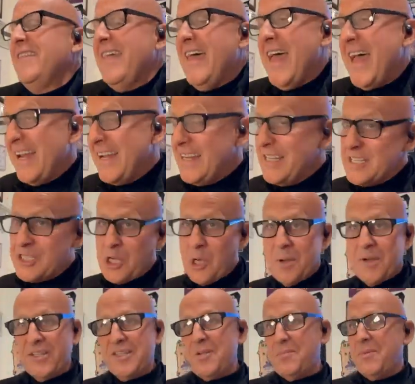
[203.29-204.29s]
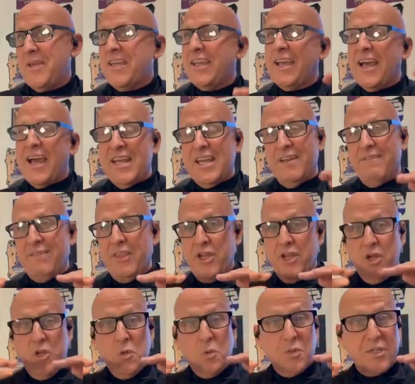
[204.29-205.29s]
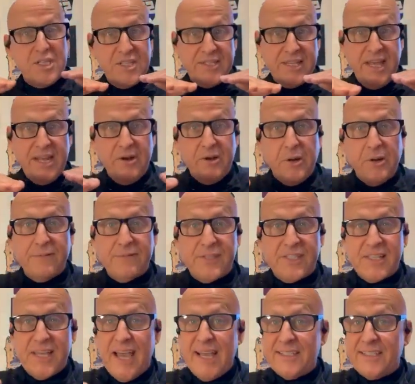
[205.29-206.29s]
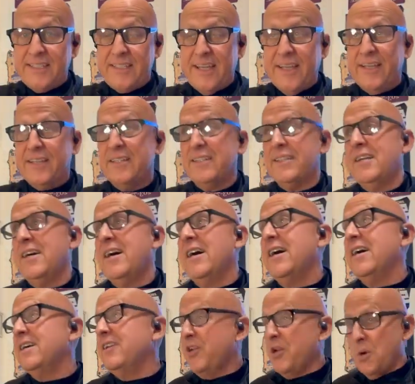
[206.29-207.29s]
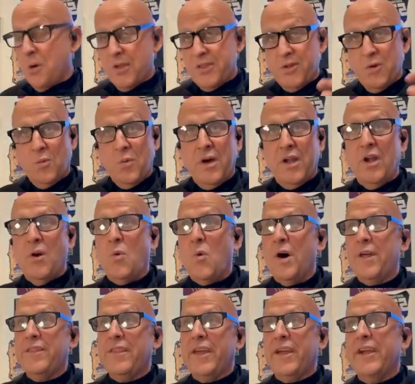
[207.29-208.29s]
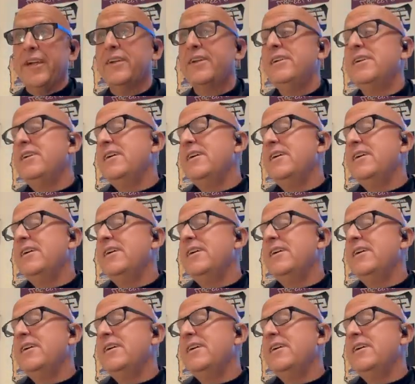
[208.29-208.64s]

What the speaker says: that is going to be kind of the new center of Scottsdale, north of 101 there,